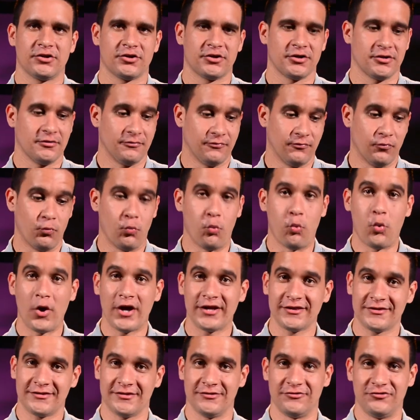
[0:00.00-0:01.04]
could have
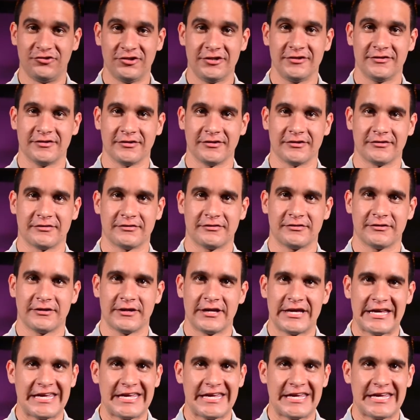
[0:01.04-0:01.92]
went to Jesus.